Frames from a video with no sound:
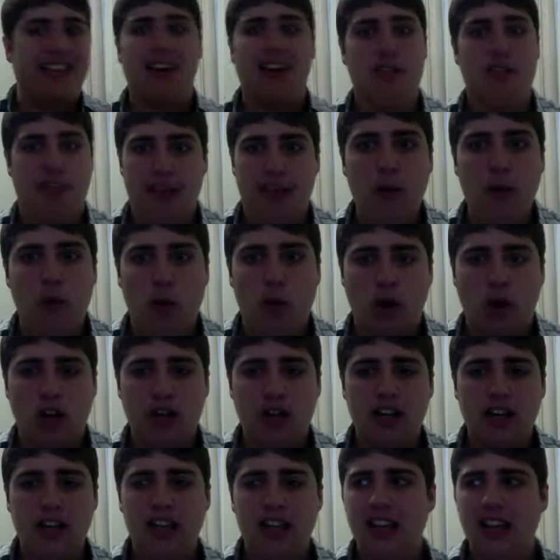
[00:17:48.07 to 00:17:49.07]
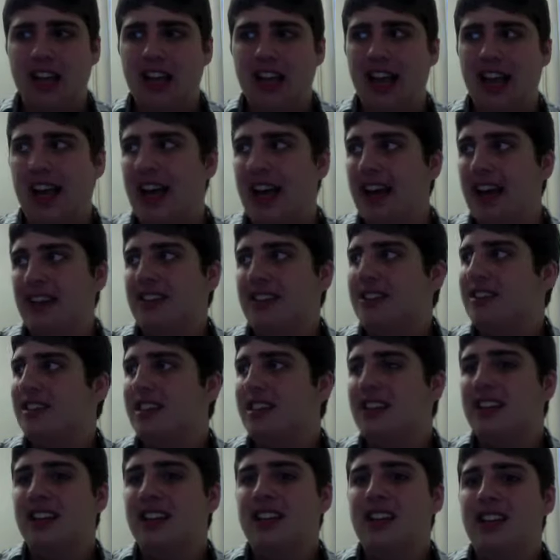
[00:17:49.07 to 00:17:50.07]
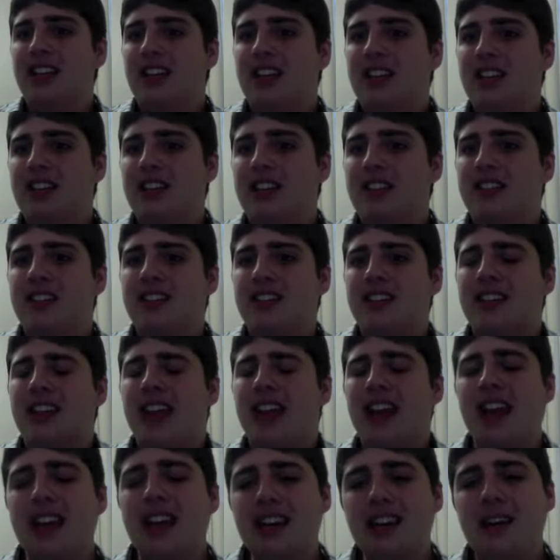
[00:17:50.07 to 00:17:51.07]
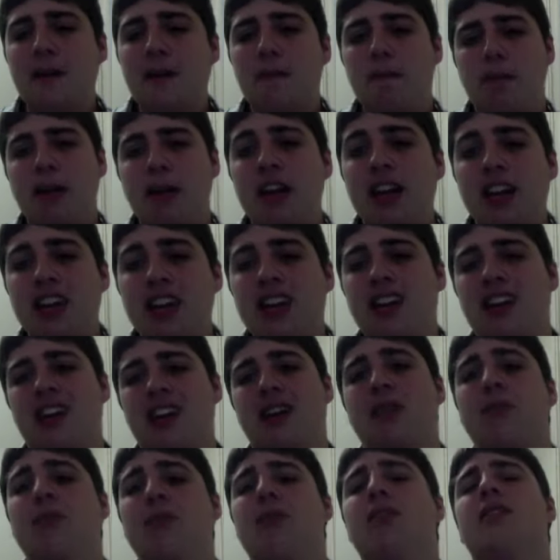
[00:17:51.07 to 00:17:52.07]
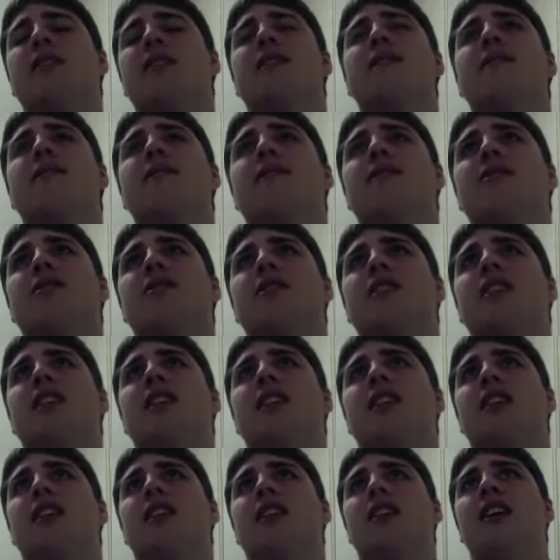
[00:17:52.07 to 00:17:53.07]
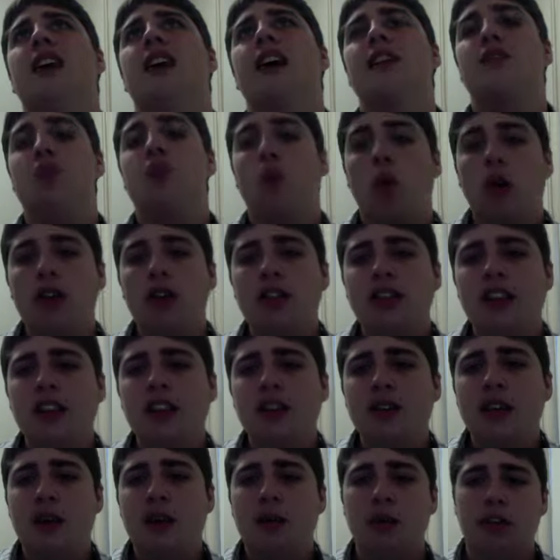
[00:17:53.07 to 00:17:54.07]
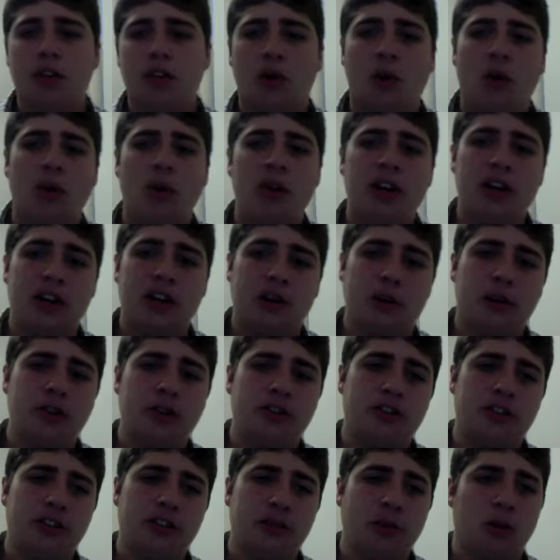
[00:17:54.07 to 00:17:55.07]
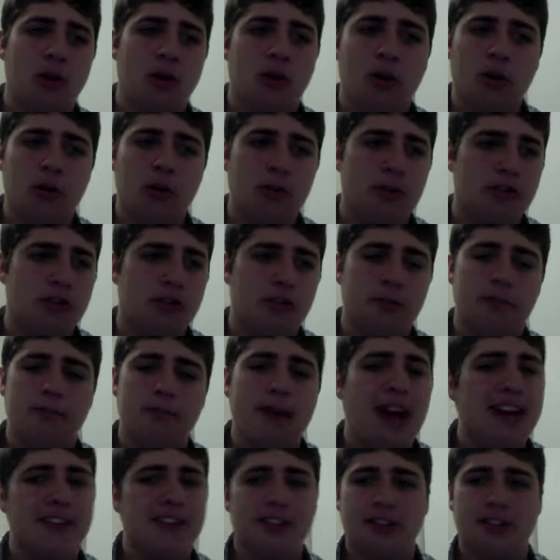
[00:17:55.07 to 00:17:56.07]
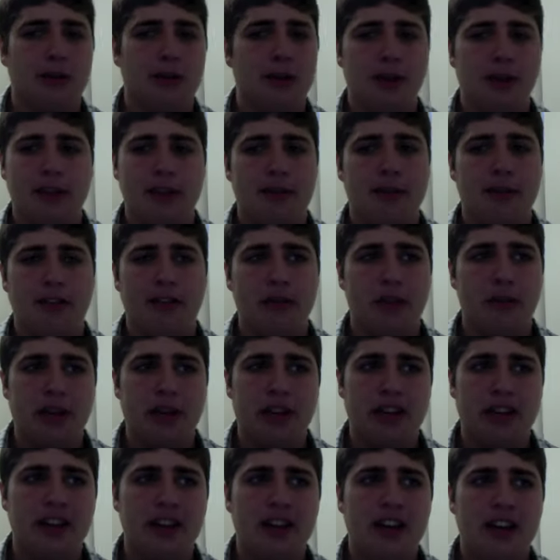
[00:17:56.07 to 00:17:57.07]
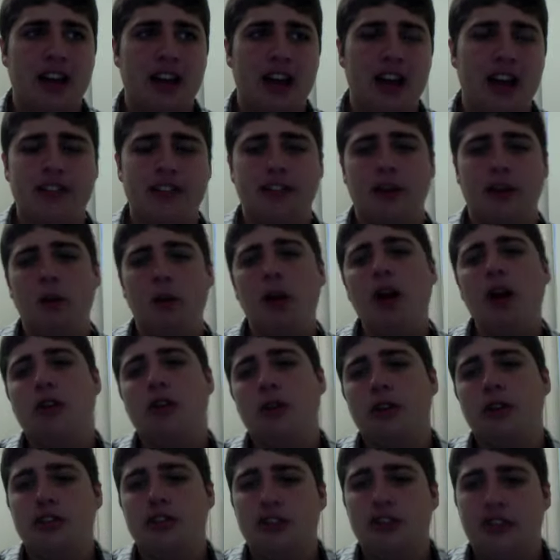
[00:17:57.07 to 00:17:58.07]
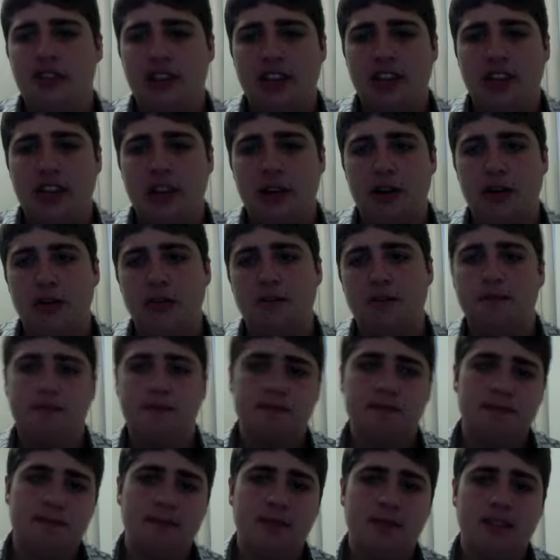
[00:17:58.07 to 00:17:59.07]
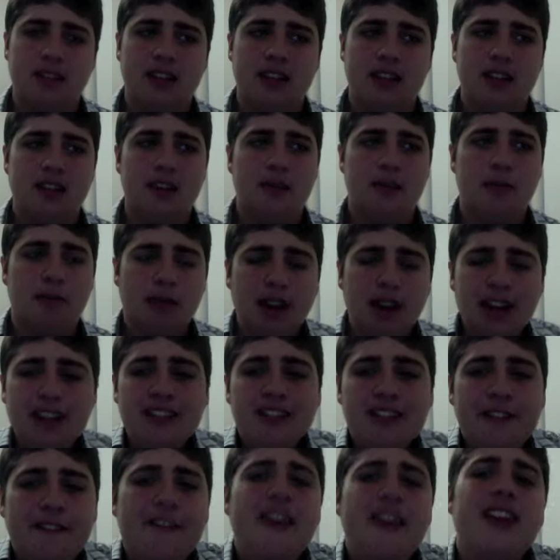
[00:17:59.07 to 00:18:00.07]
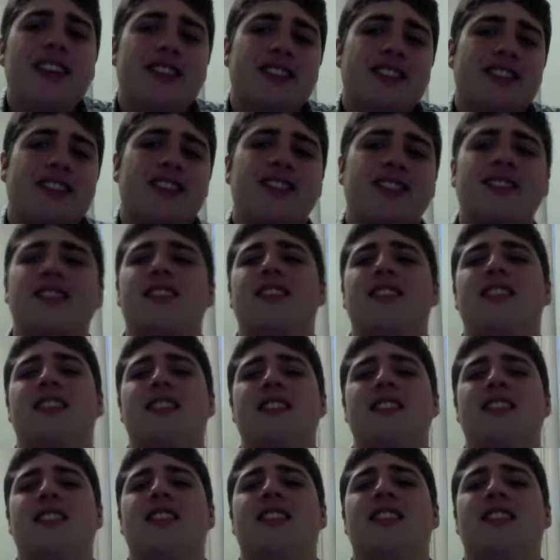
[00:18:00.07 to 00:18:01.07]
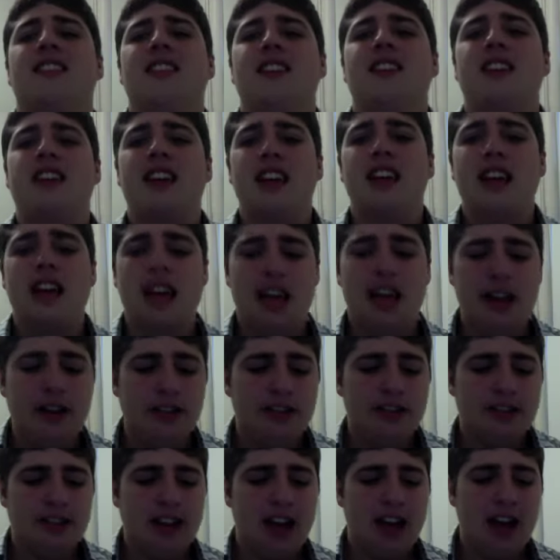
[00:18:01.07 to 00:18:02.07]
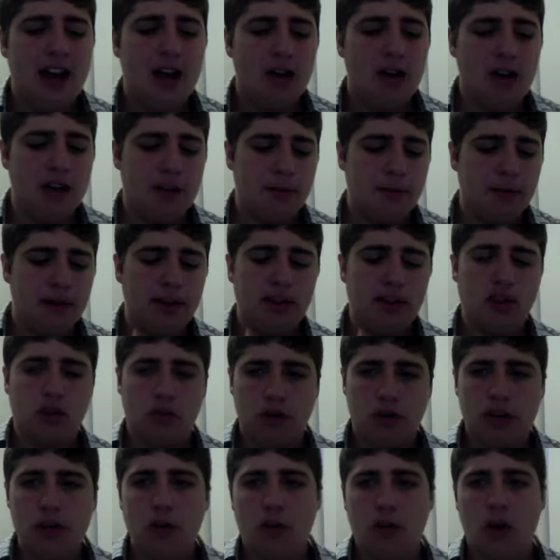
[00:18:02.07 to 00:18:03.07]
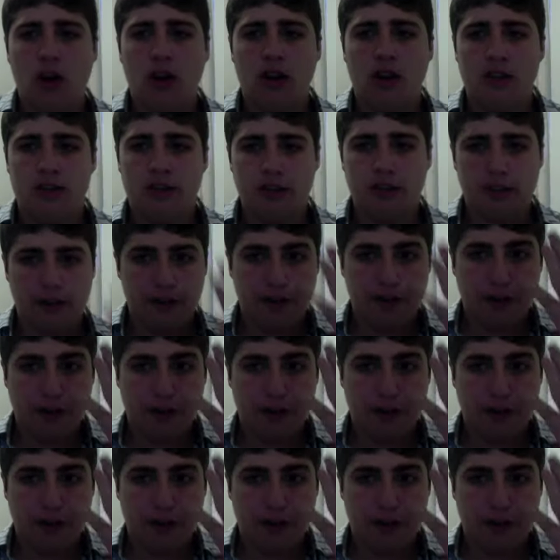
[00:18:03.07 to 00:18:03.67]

that's how they work. And you just can't keep beating him. It's one thing, like with Orton and Christian, where Orton was just massacring him every week. And it's like, well, Christian's the heel. Bryan's the face. It's now, it's been three Raws.